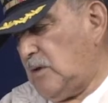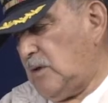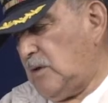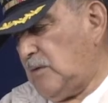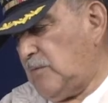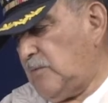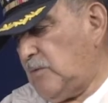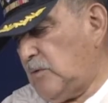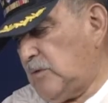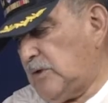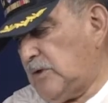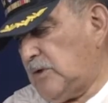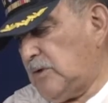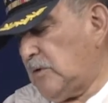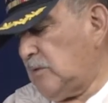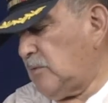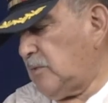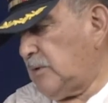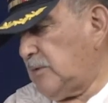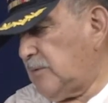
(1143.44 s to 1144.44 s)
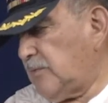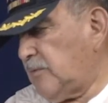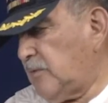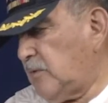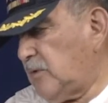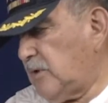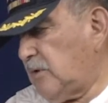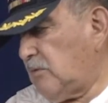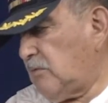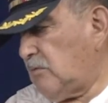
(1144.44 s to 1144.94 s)
uh, 40, no, wait
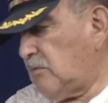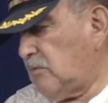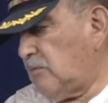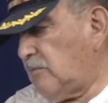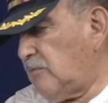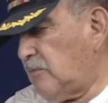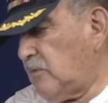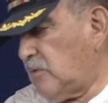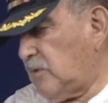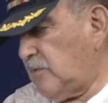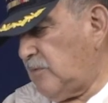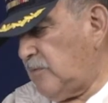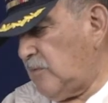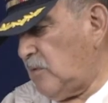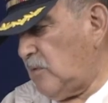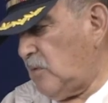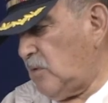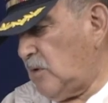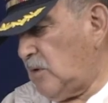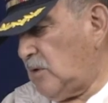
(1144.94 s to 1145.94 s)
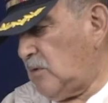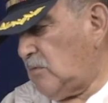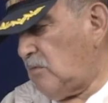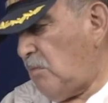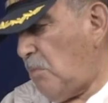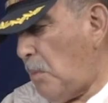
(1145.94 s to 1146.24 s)
40, 44?